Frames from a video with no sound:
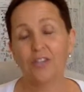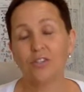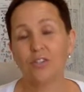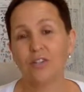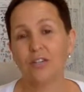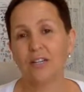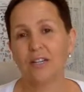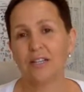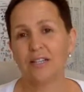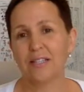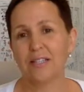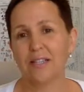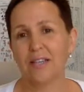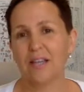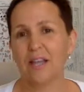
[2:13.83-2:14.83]
So you can
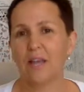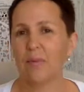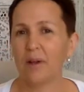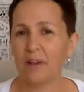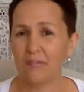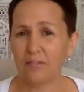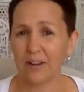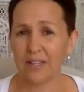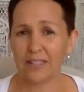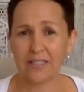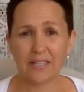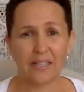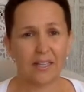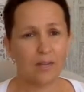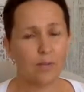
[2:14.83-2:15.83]
understand, am I
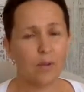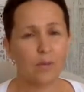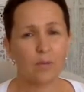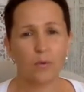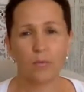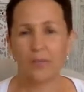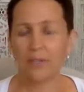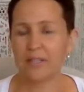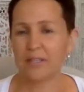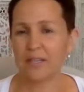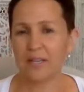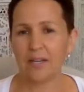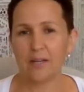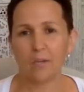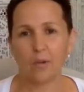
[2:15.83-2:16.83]
vata, am I more
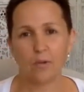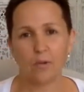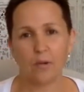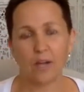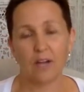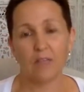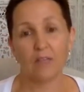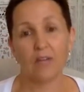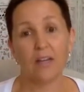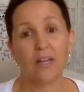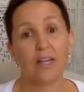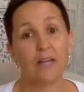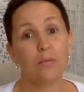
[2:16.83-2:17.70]
pitta, am I more kapha,